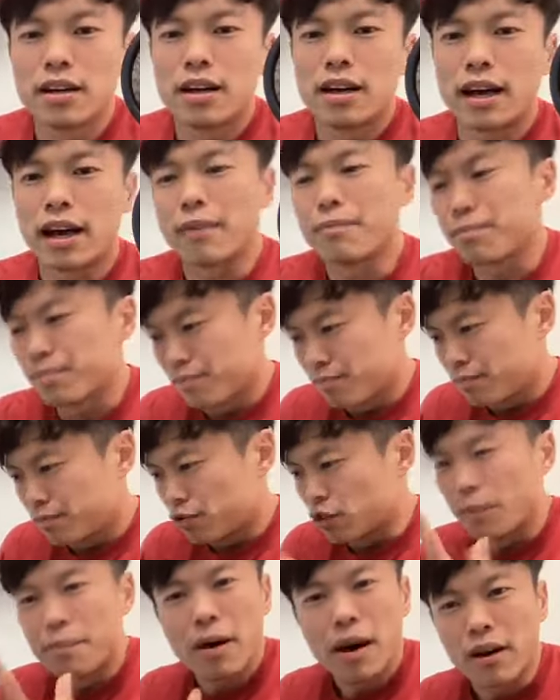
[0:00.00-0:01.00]
and
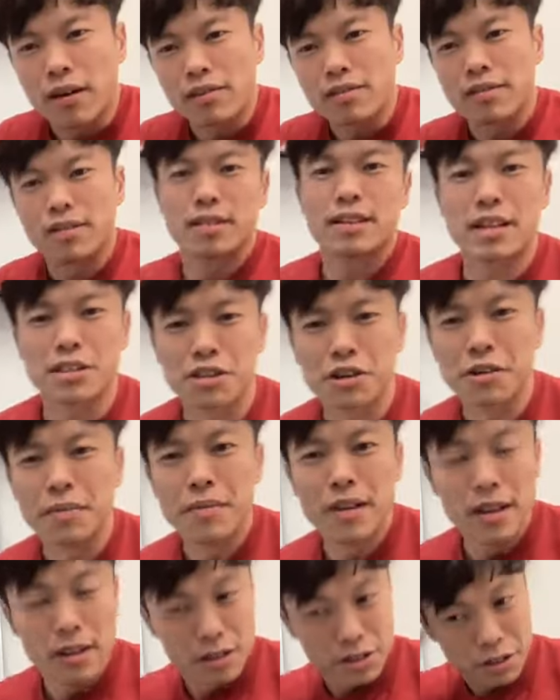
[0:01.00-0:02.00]
jump out. That's all.
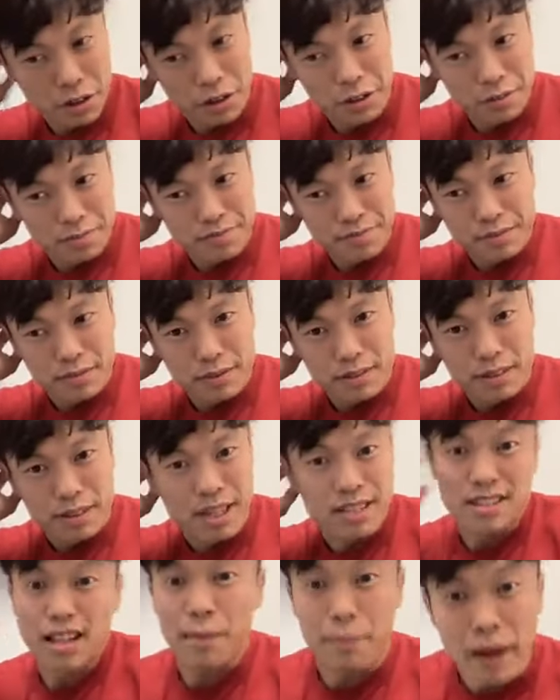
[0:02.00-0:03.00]
So
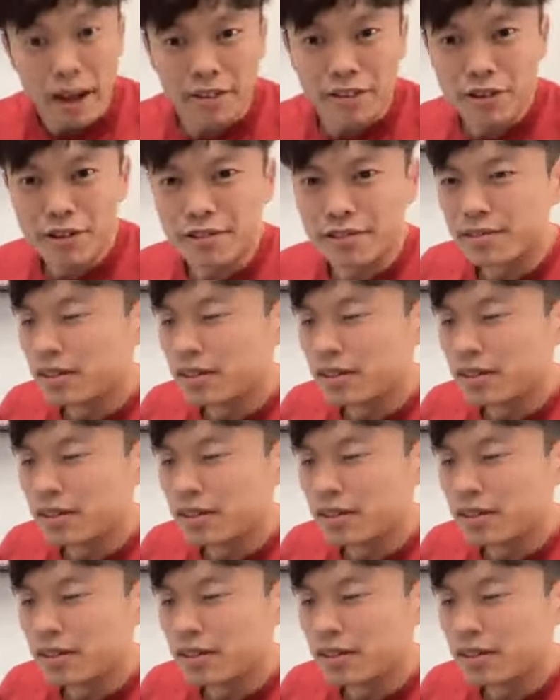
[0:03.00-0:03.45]
that's not bad too.